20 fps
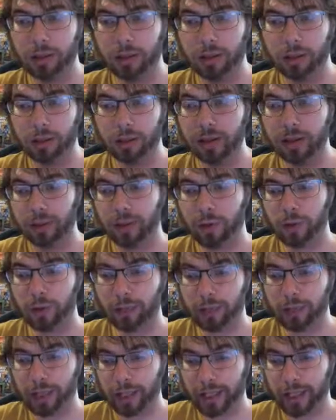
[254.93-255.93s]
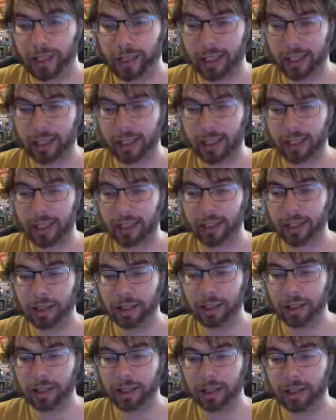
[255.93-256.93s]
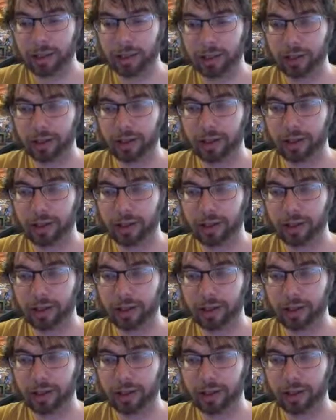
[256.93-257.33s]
unfortunate thing is,